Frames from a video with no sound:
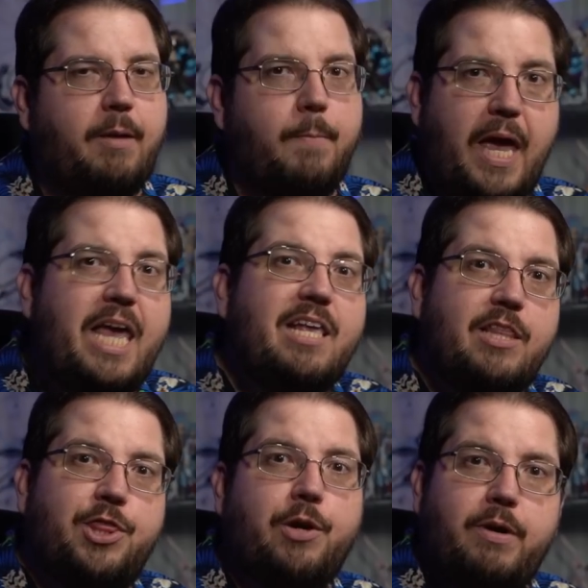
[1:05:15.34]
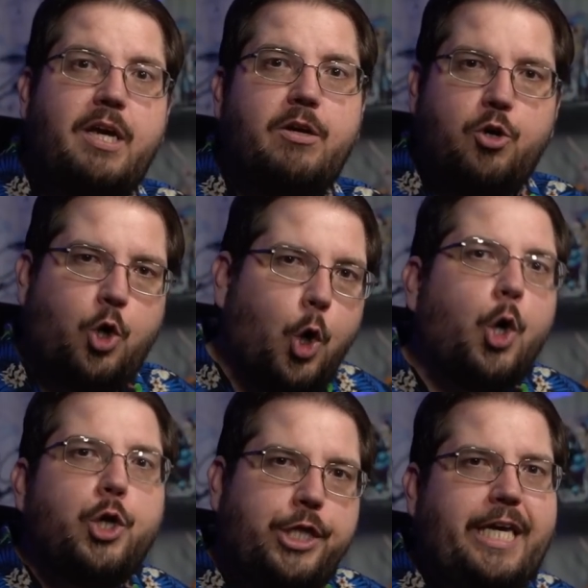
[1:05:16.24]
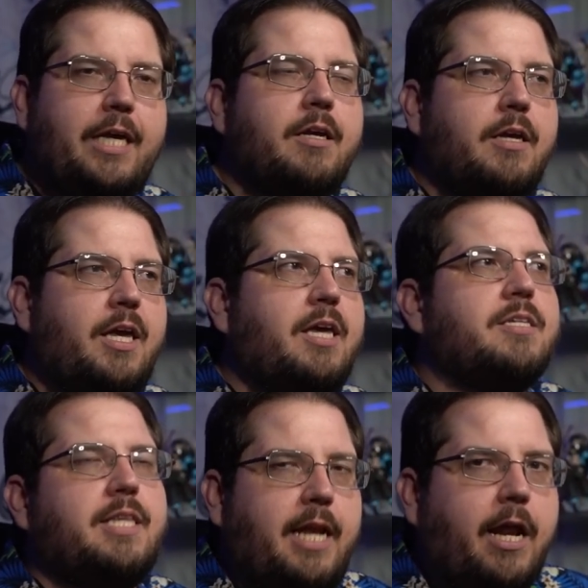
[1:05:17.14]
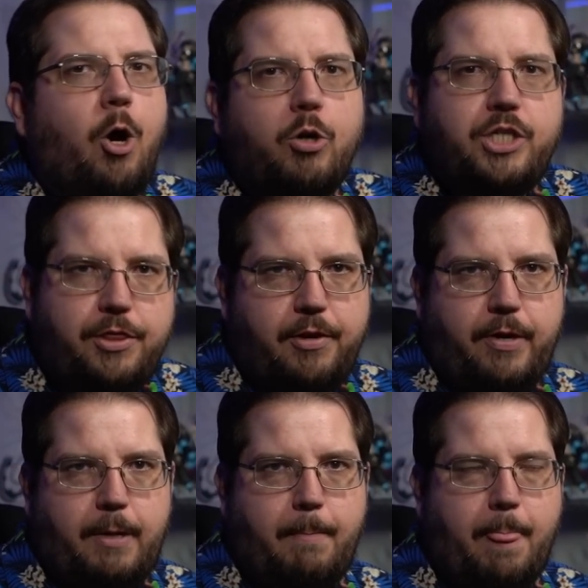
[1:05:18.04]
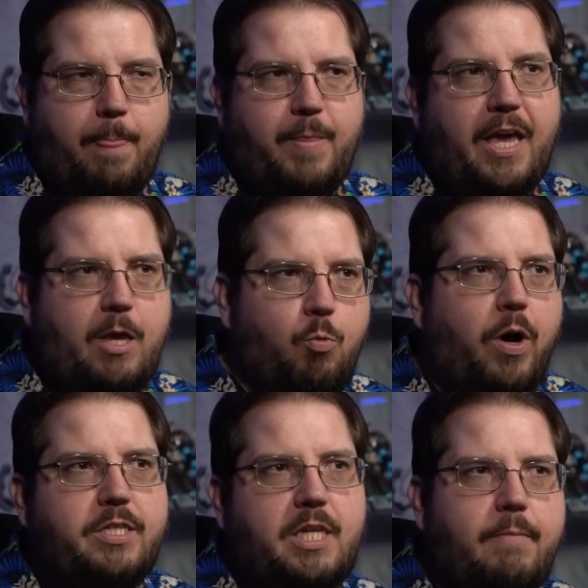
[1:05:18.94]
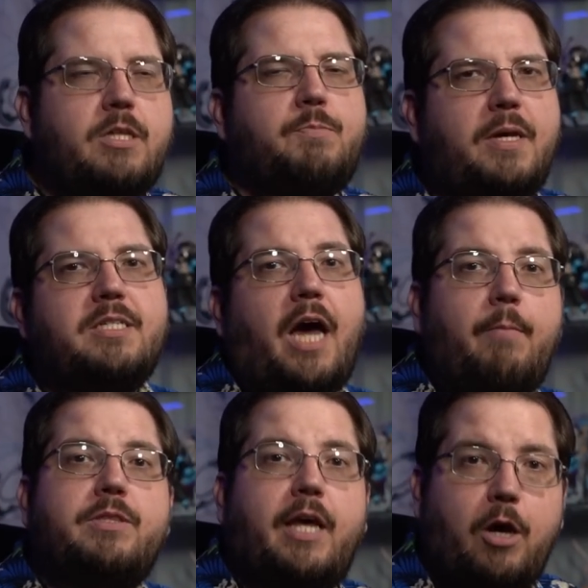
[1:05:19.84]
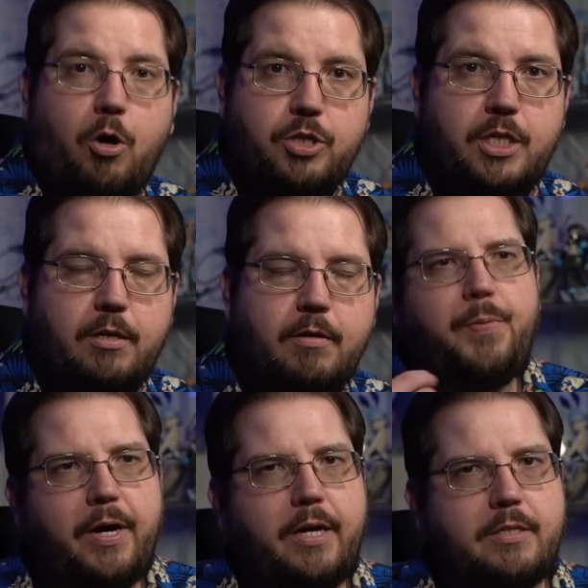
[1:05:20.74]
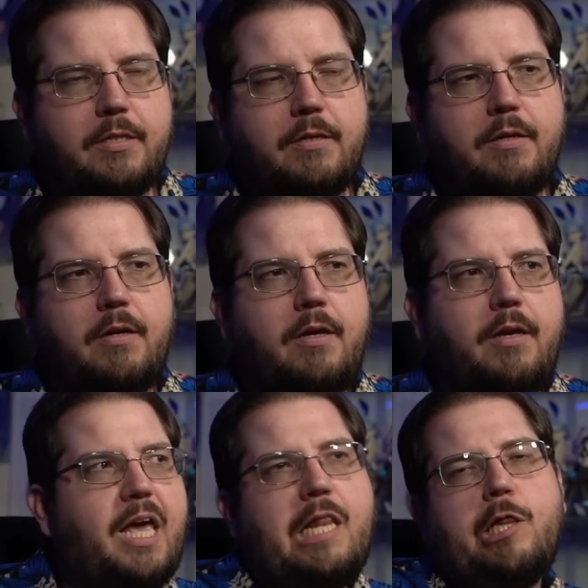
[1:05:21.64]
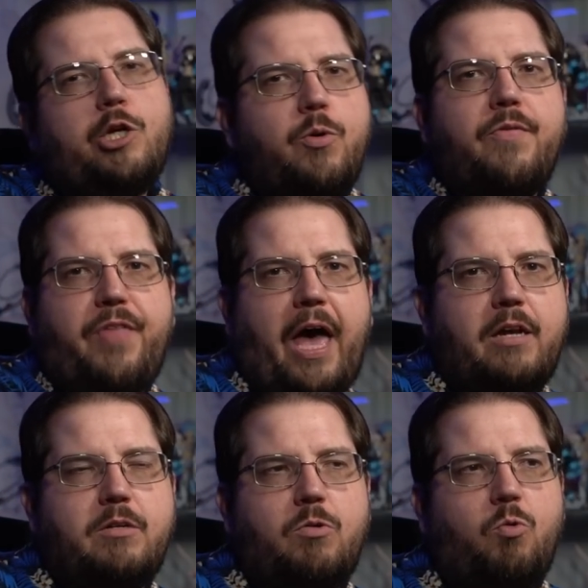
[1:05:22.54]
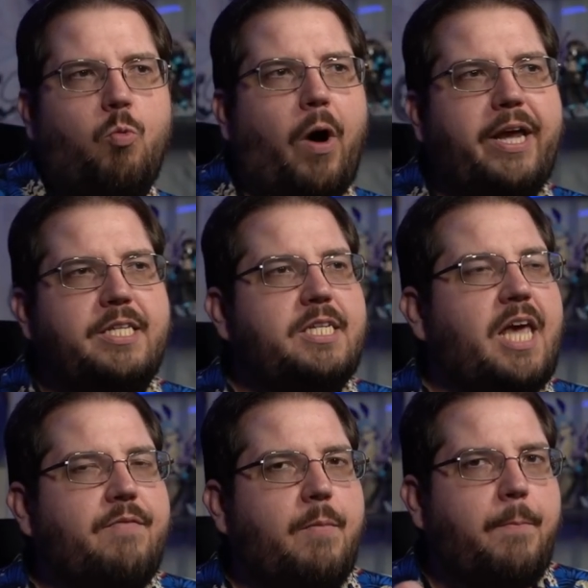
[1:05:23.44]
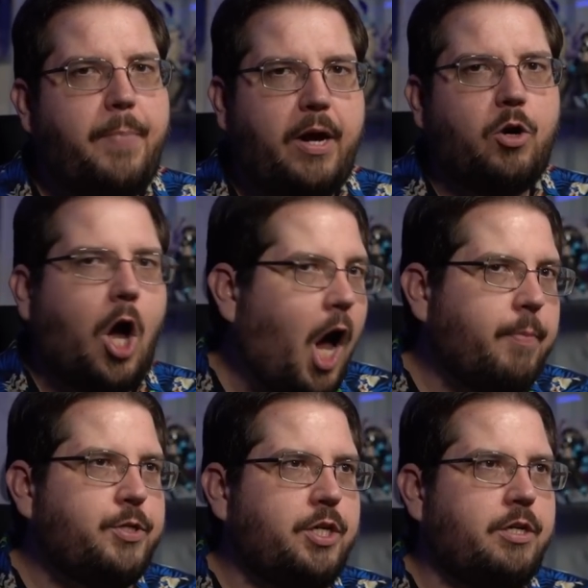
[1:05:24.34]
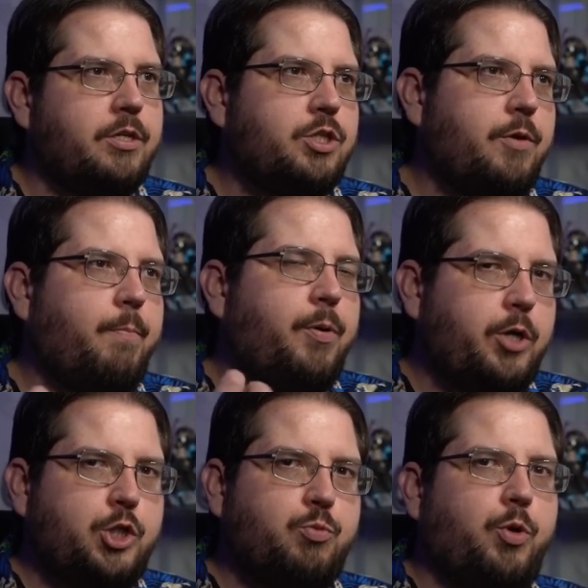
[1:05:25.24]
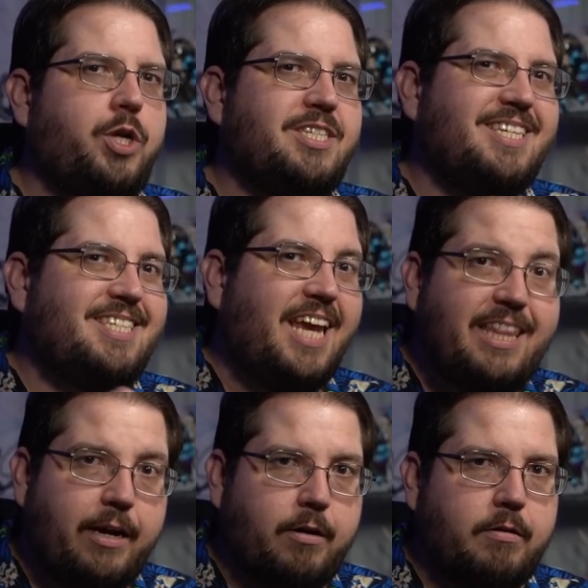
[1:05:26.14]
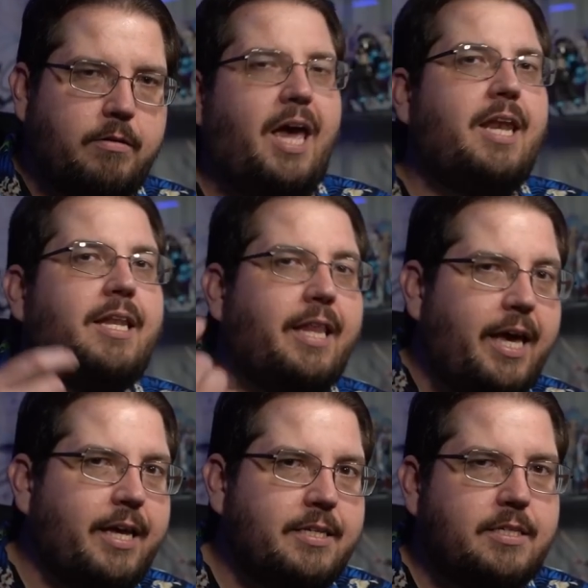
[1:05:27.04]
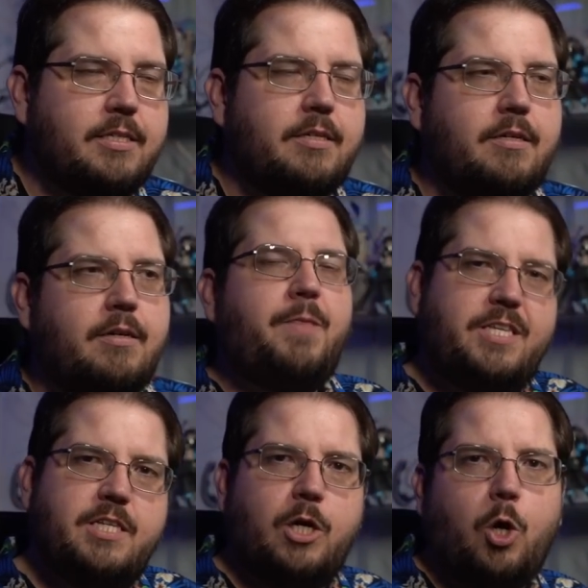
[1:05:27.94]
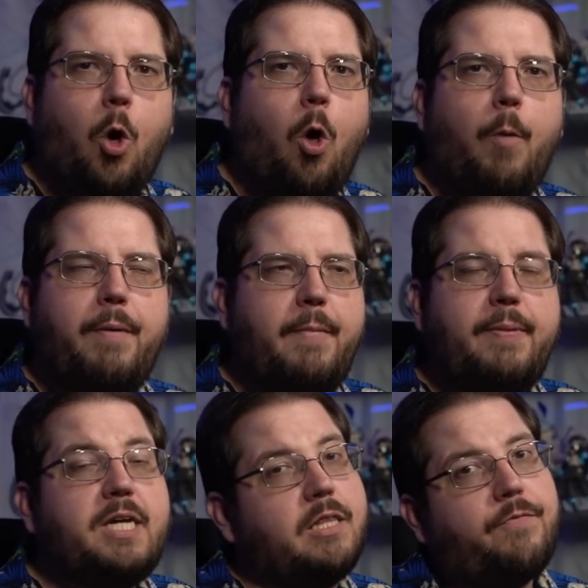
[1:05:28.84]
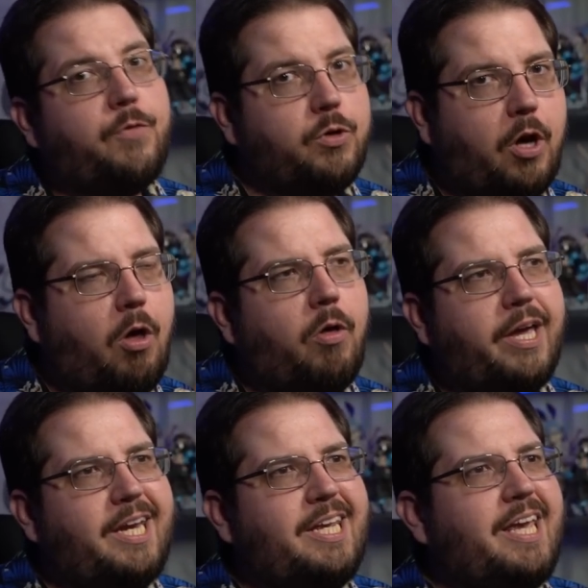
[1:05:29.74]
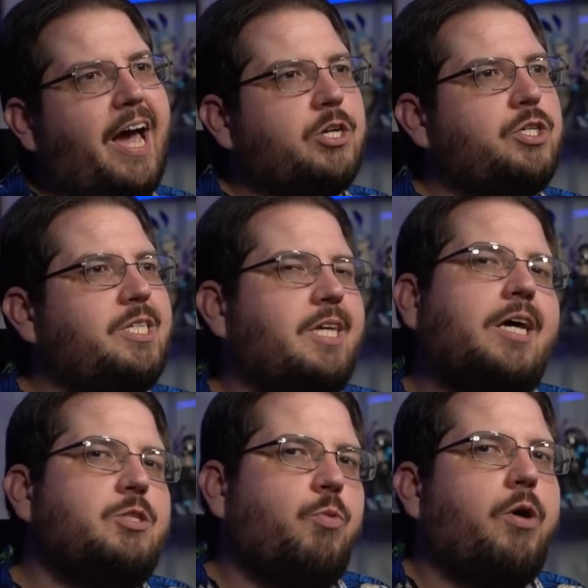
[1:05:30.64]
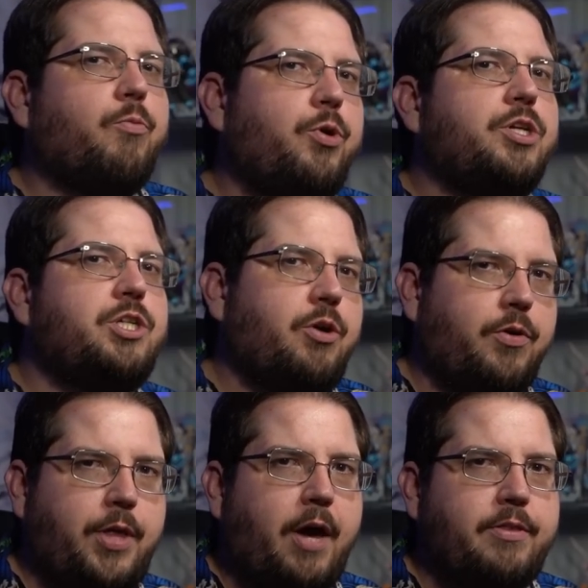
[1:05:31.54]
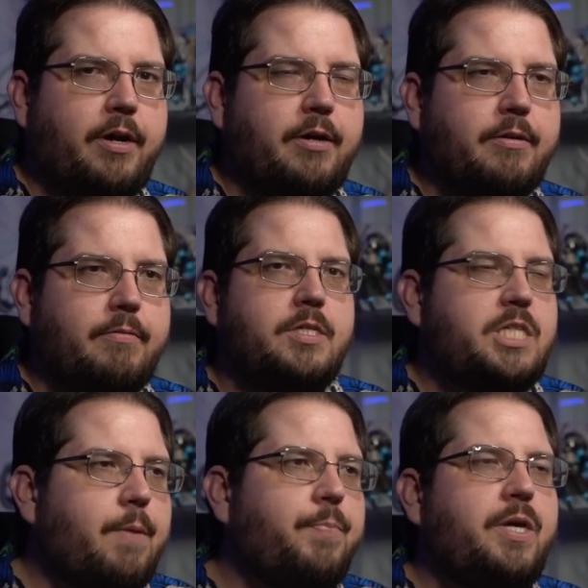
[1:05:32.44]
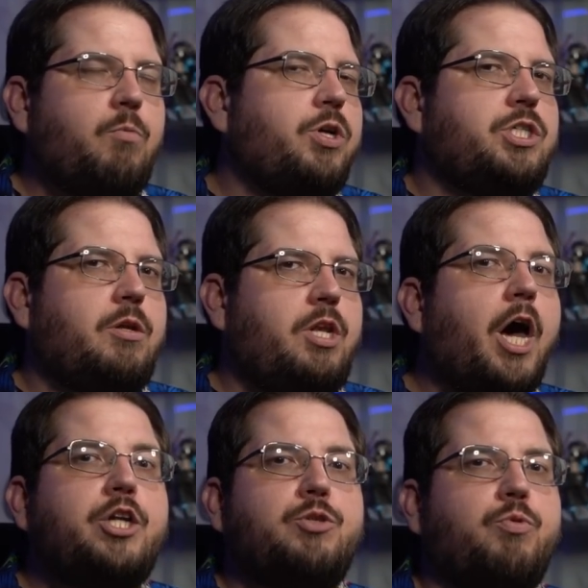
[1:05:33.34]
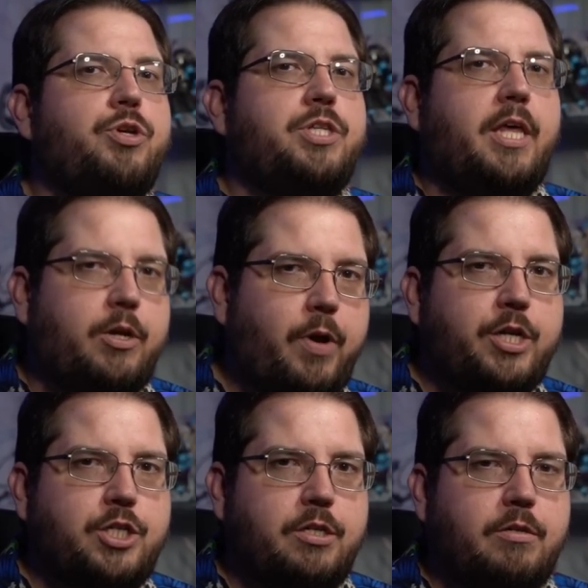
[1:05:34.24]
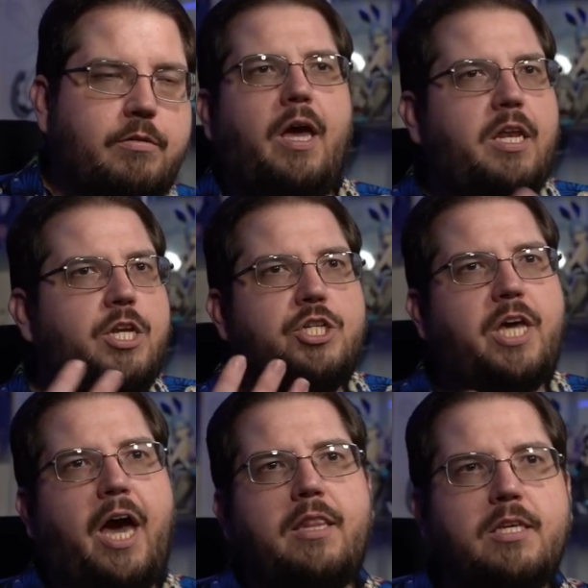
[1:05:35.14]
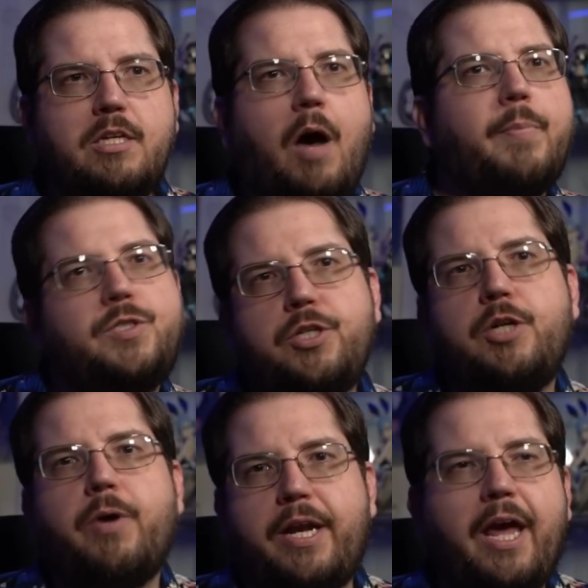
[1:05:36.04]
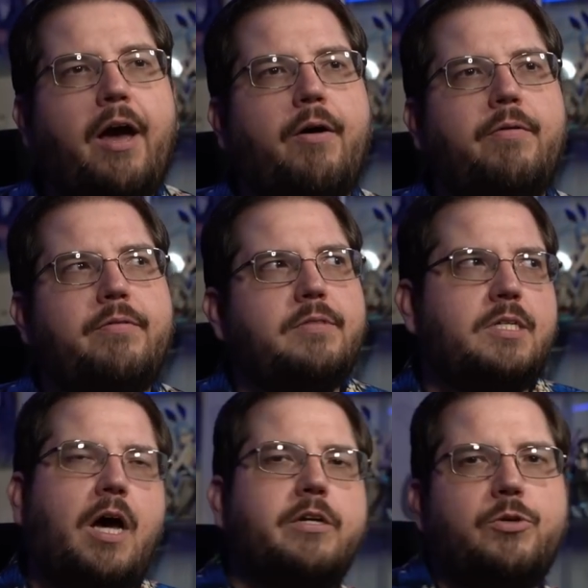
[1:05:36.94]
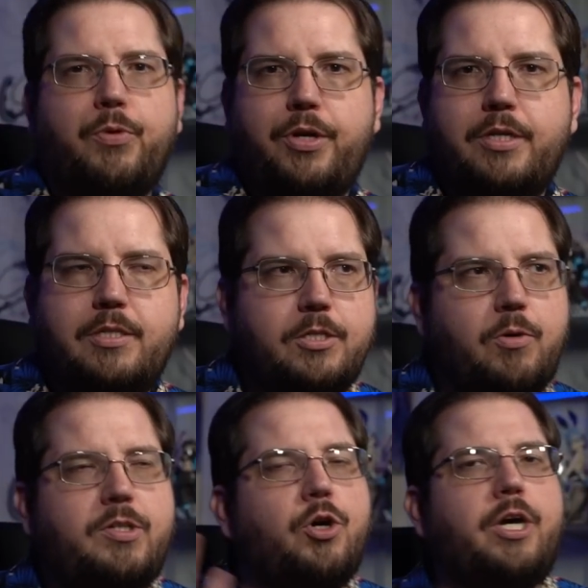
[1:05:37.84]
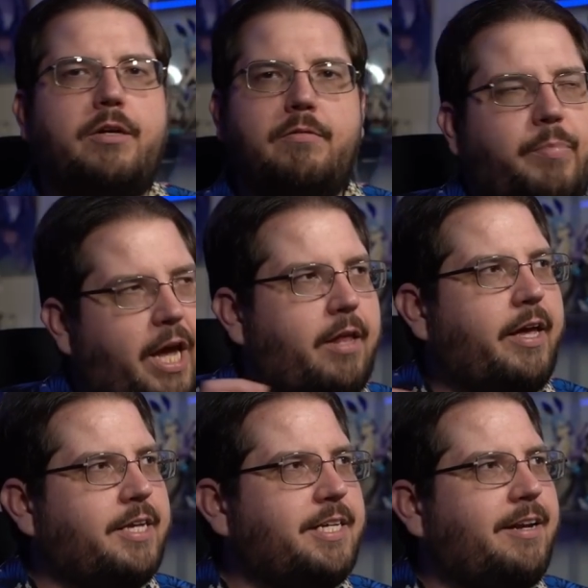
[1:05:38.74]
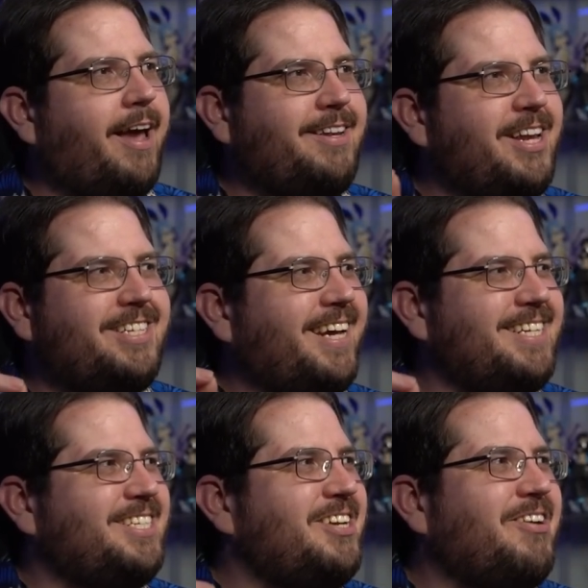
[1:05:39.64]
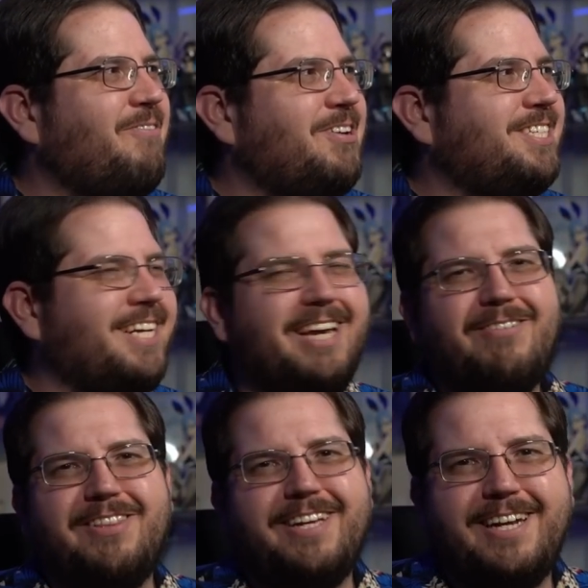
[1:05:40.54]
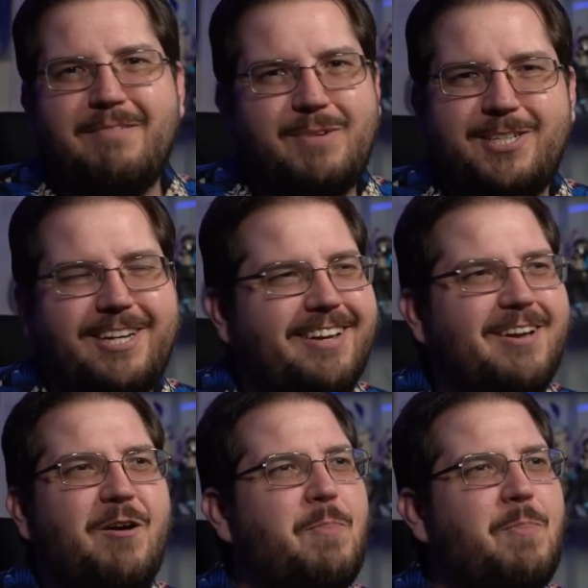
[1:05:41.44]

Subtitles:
main theory currently is the Nanahoshi theory, that he wants him to spend time with Nanahoshi. But in lieu of that, why doesn't he have a better option to push Rudeus to stay there? Unless this is a goal, but maybe not the full goal, and he actually does want Rudeus to go down there. Simply wants to nudge Rudeus in that direction. And he just had this opportunity right now to talk to Rudeus, and so he took it. But yeah, like I said, I just knew he wasn't going to get with Lenny on Persona.